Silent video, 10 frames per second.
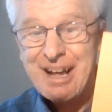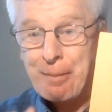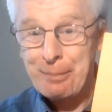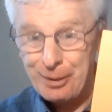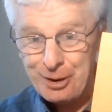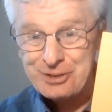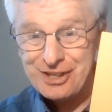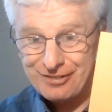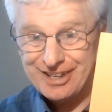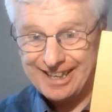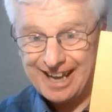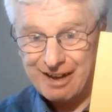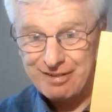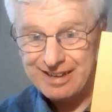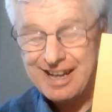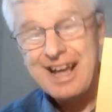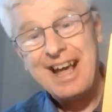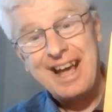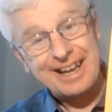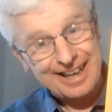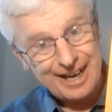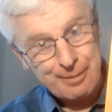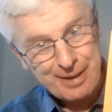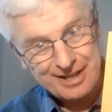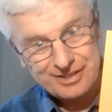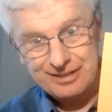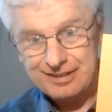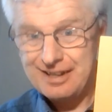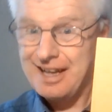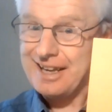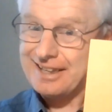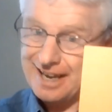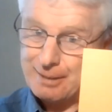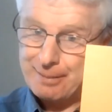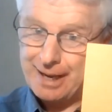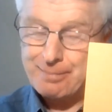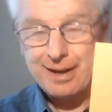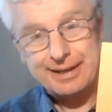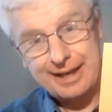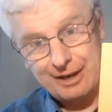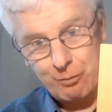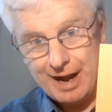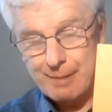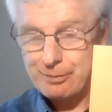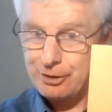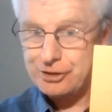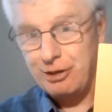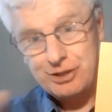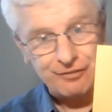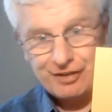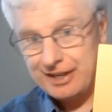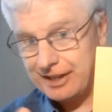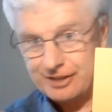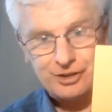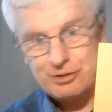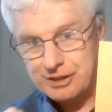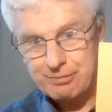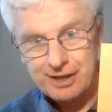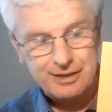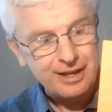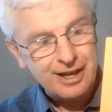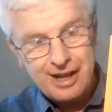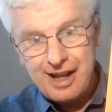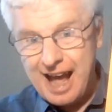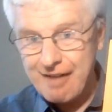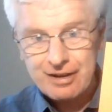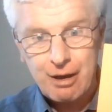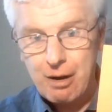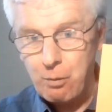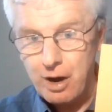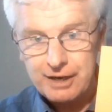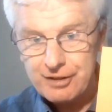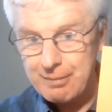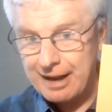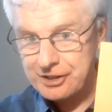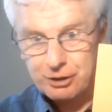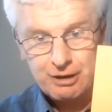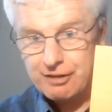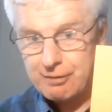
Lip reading: Pause the video, get a pencil, get a paper, get a whiteboard, use your finger, do something. Have a go at one of them, at two of them,